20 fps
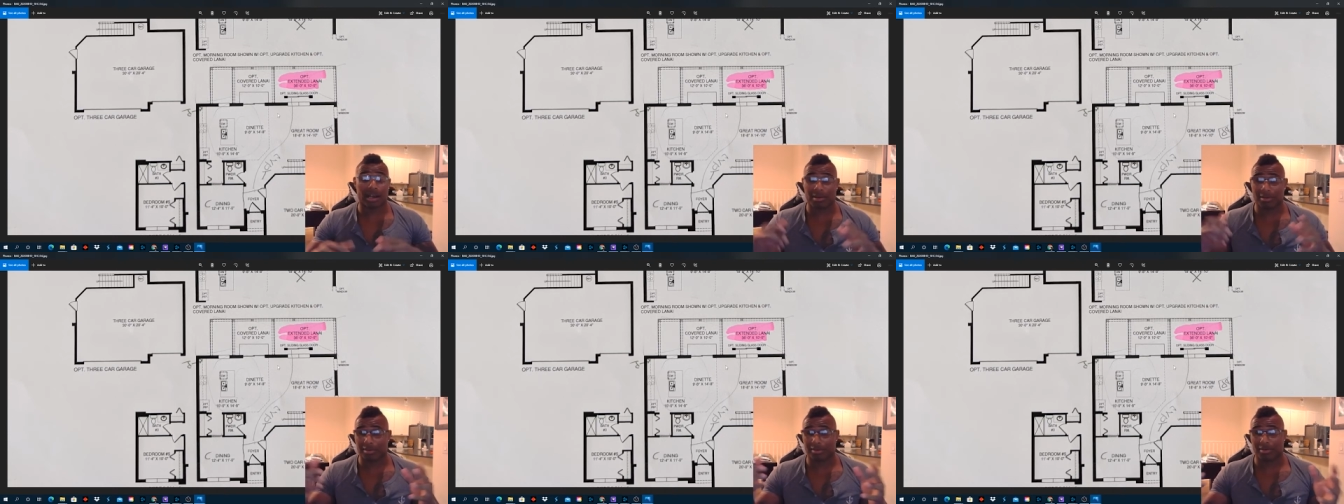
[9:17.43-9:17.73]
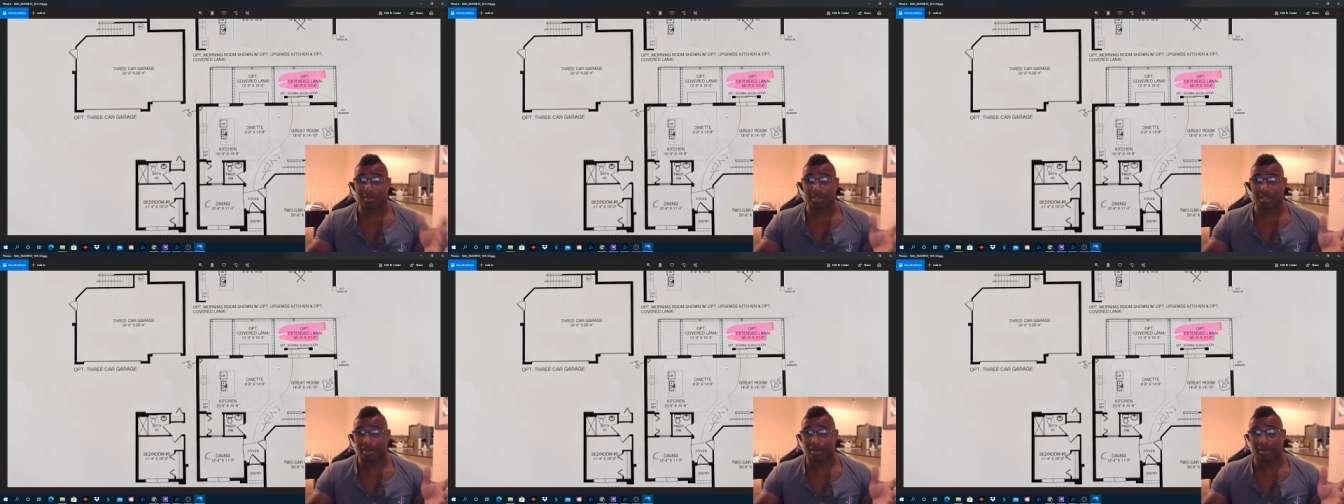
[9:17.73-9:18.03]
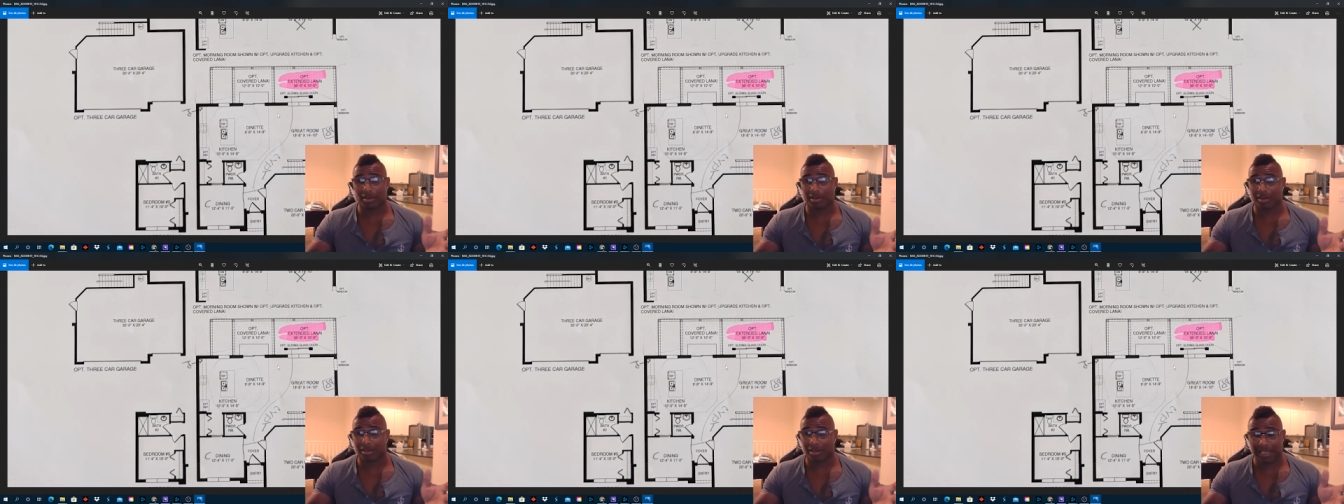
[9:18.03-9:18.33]
I wouldn't really
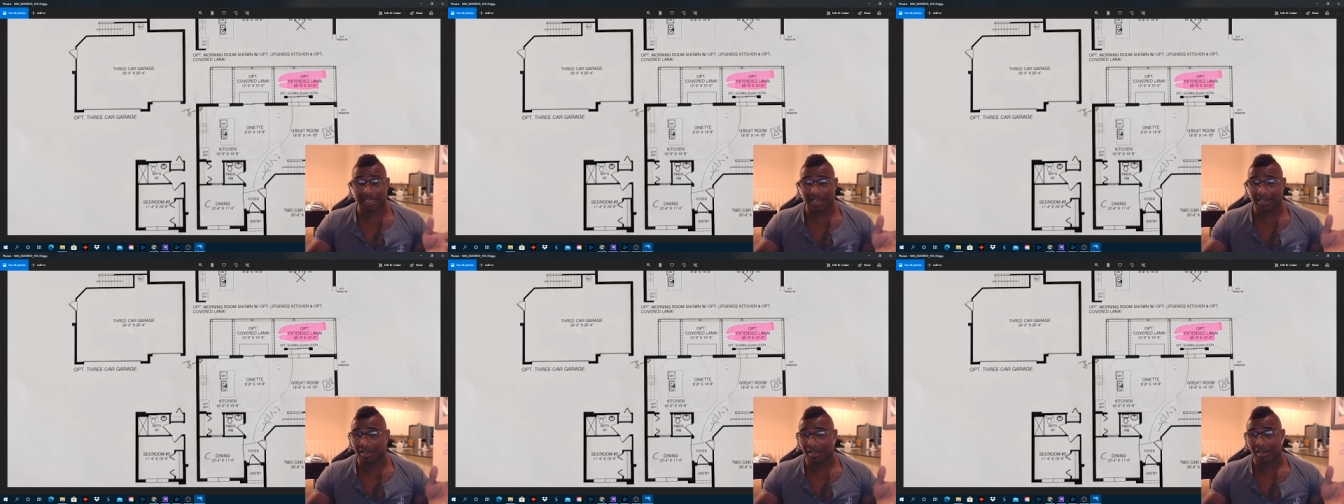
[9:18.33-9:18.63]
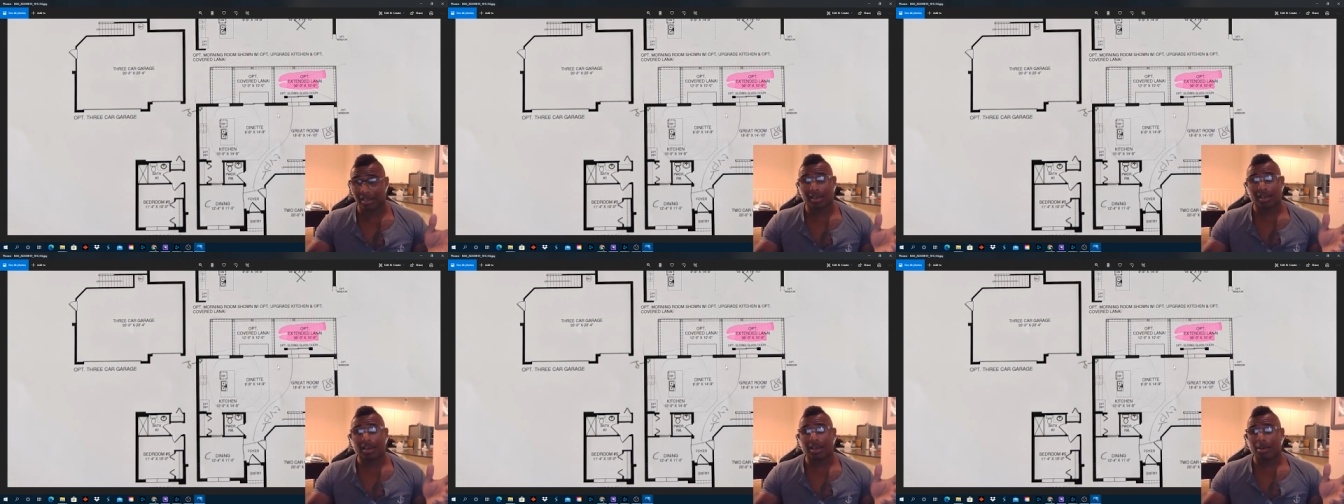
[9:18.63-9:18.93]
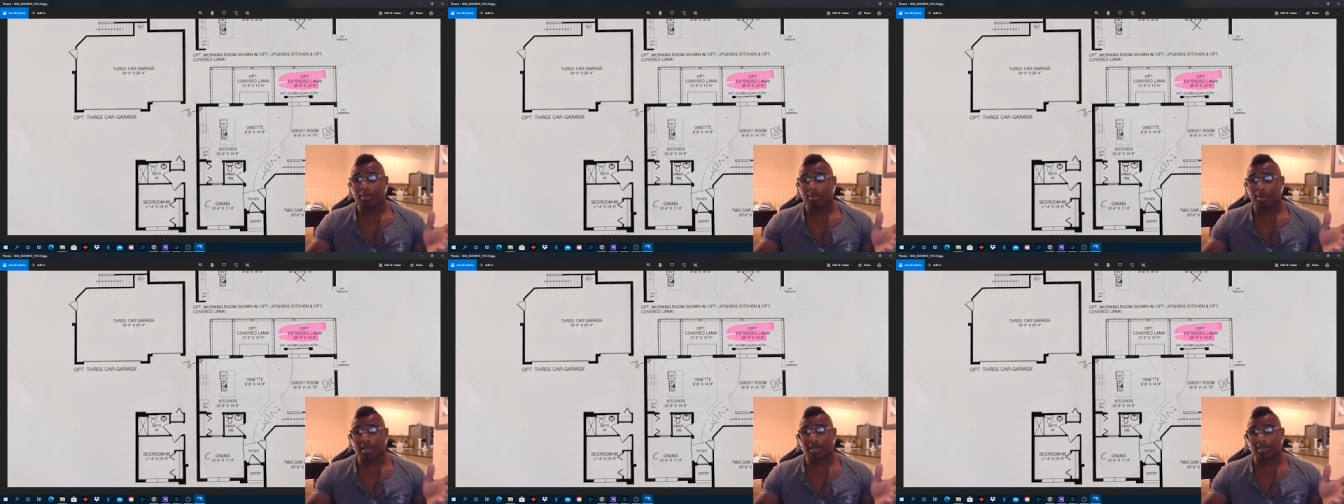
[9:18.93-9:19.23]
call it a lake,
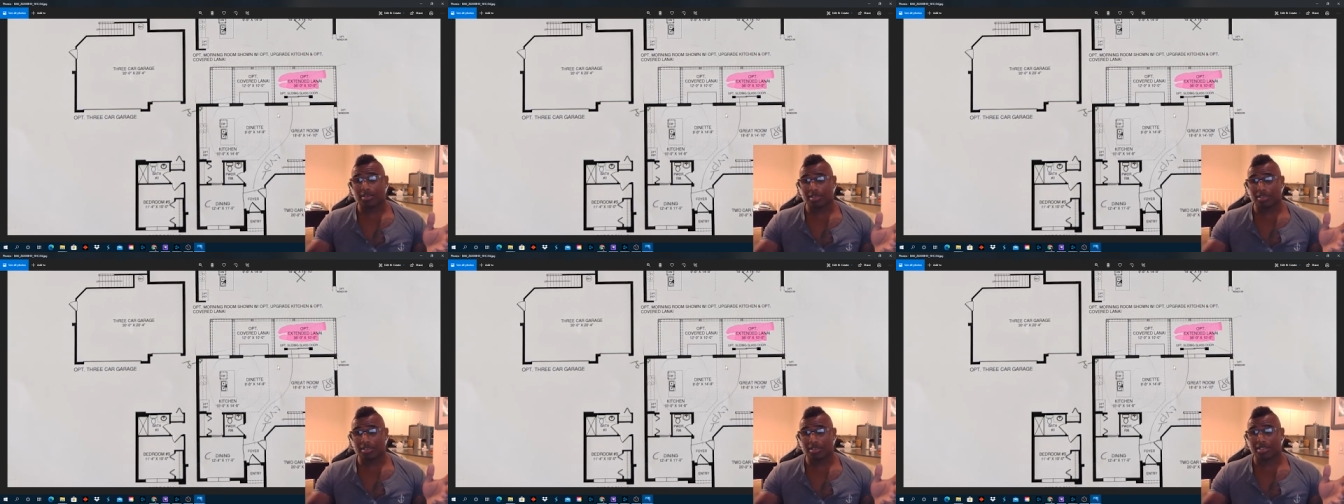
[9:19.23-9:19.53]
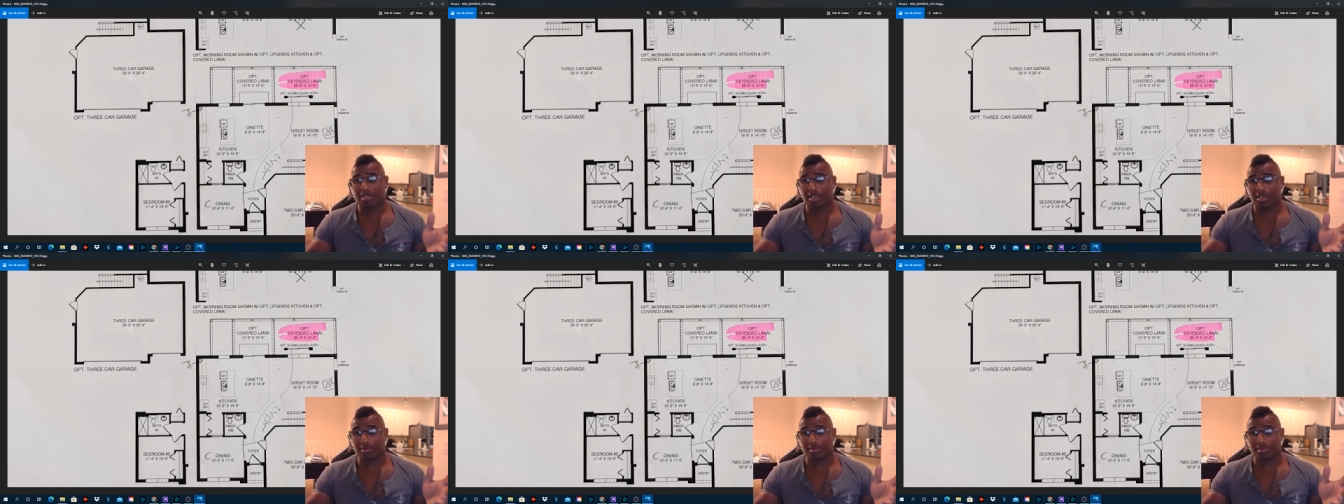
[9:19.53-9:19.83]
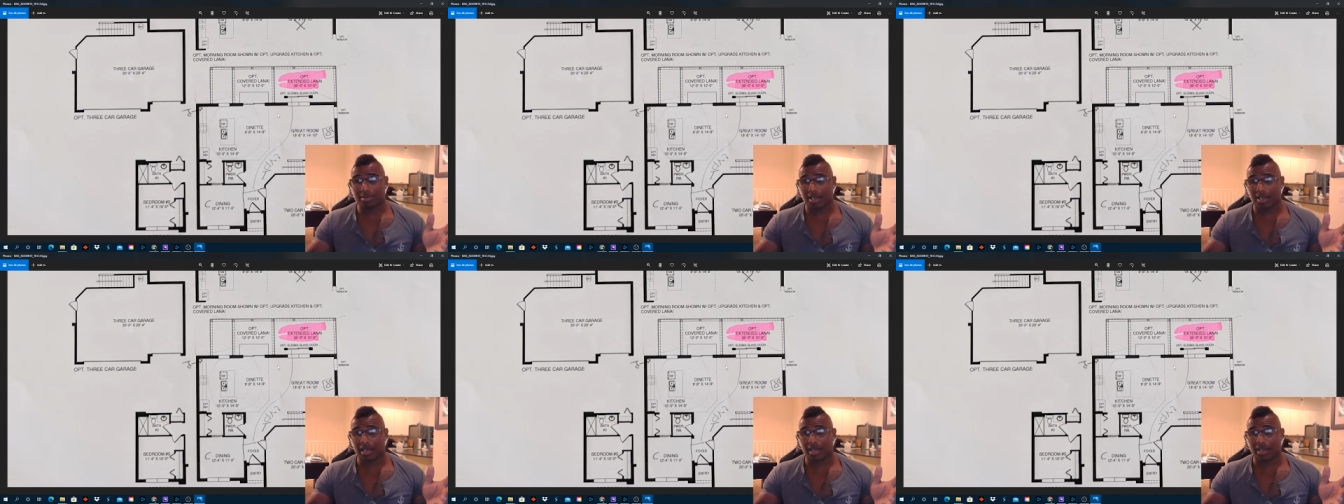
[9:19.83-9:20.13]
but it just
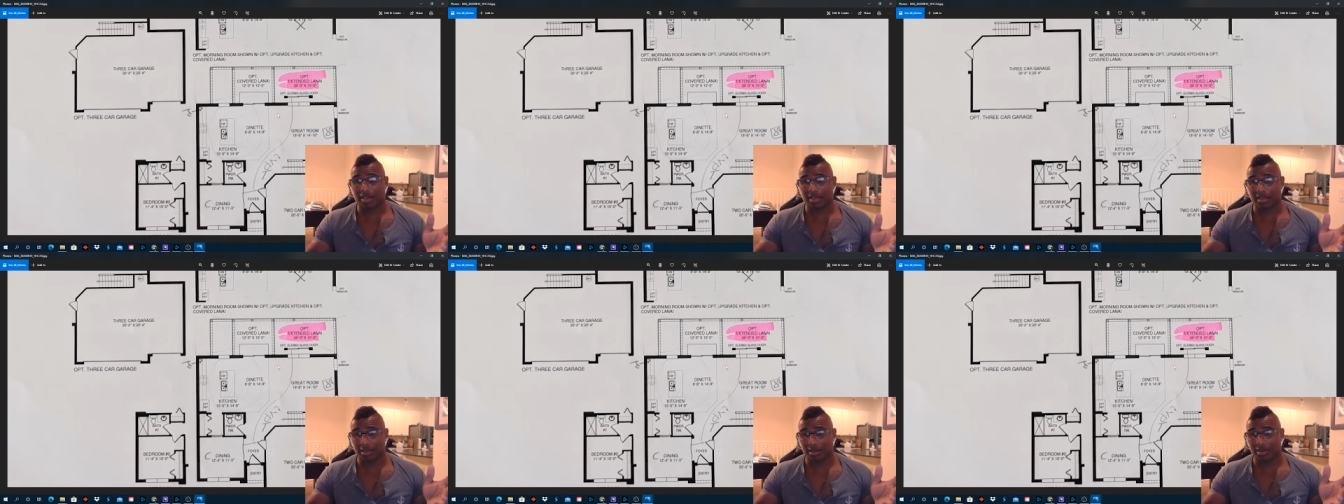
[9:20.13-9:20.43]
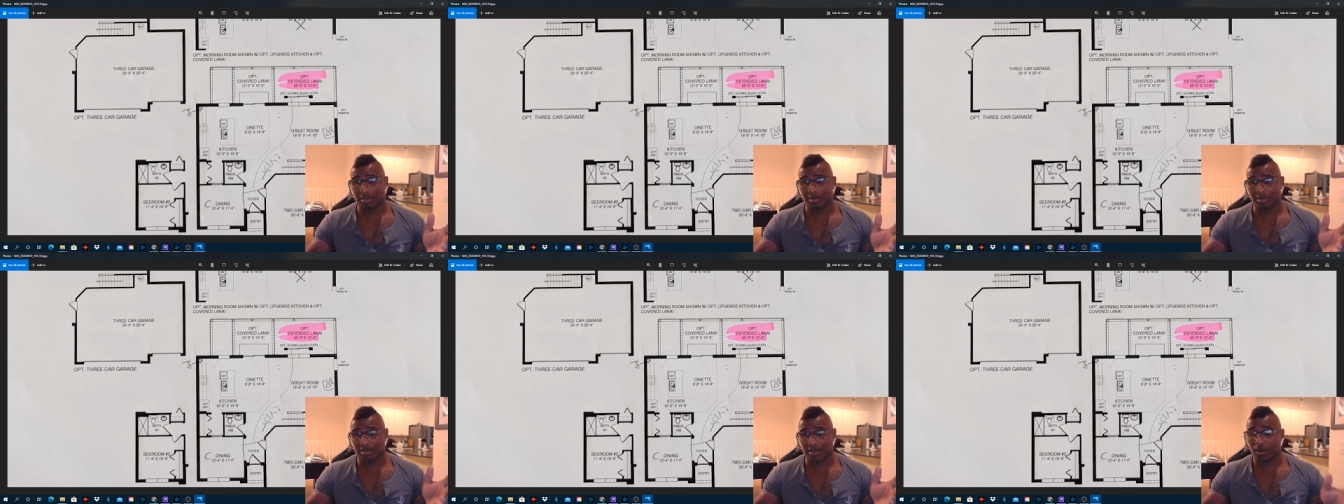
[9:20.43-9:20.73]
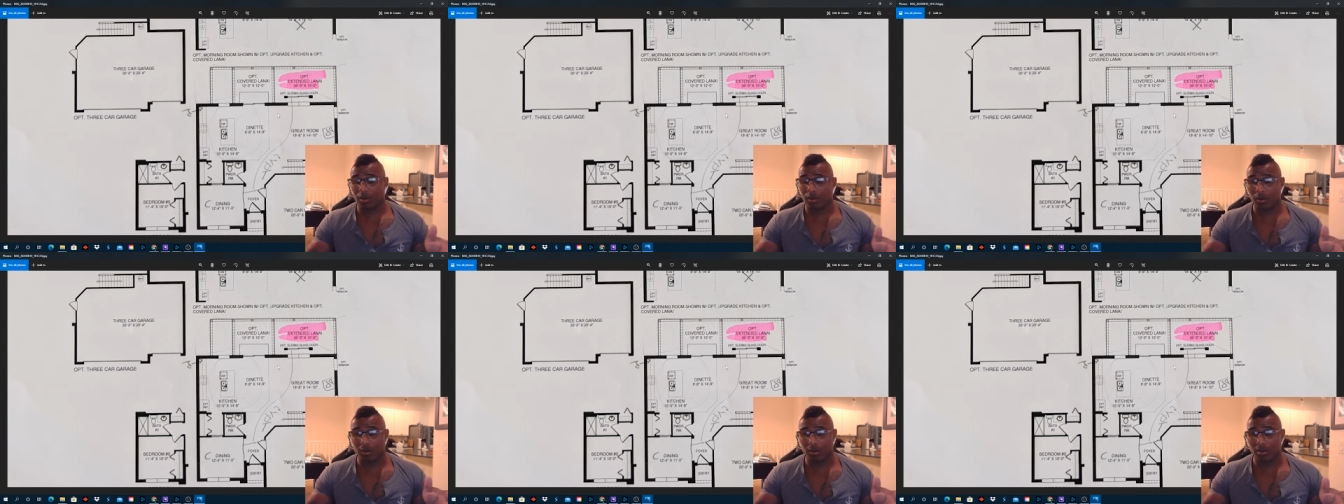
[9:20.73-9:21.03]
seems like there's a
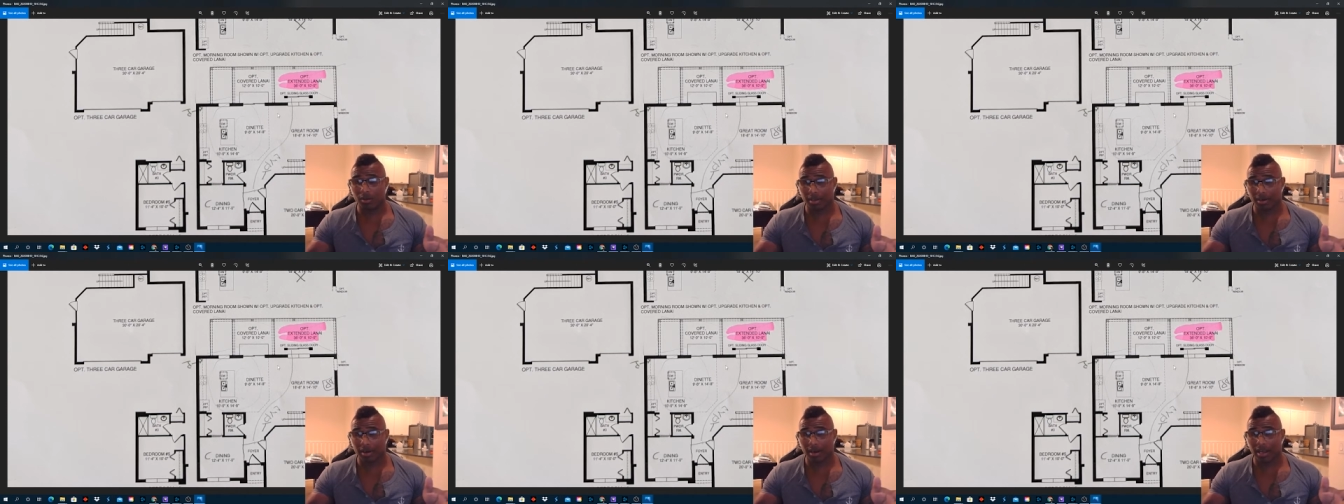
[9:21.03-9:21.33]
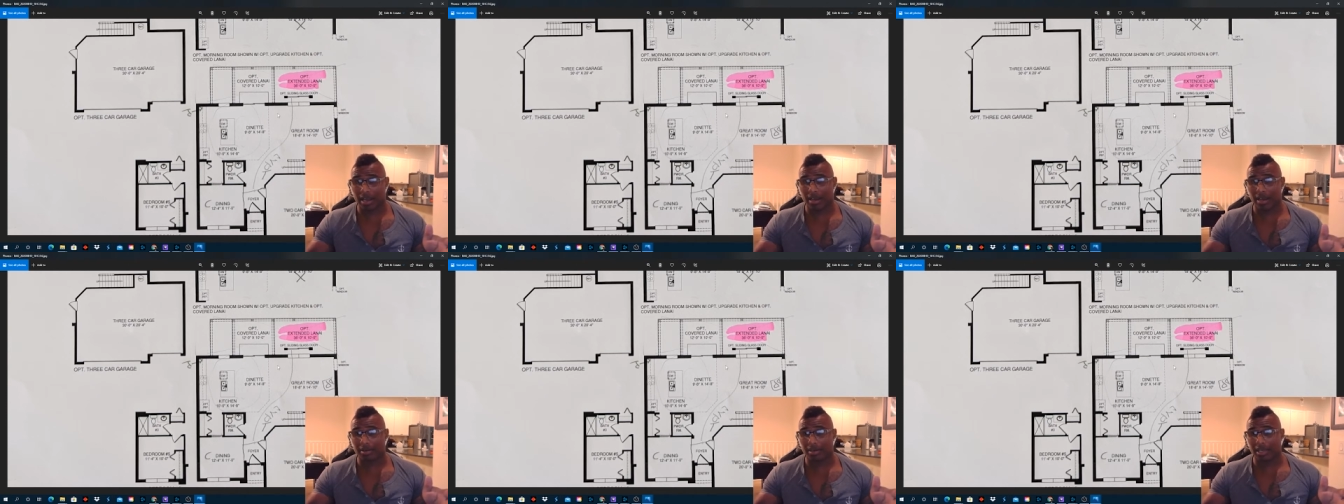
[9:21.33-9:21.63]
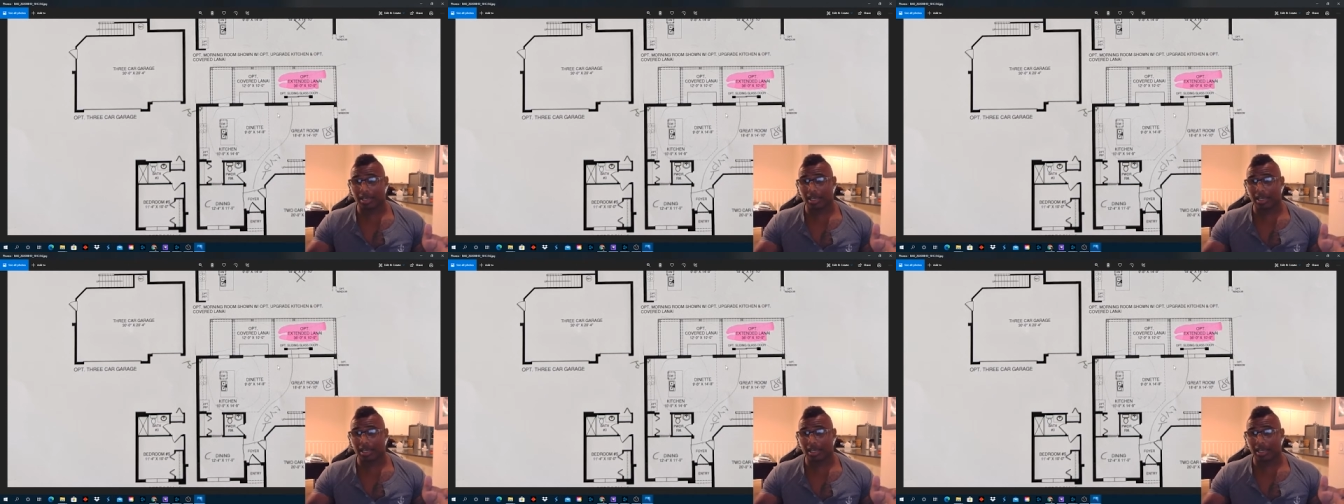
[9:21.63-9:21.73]
hole in the ground.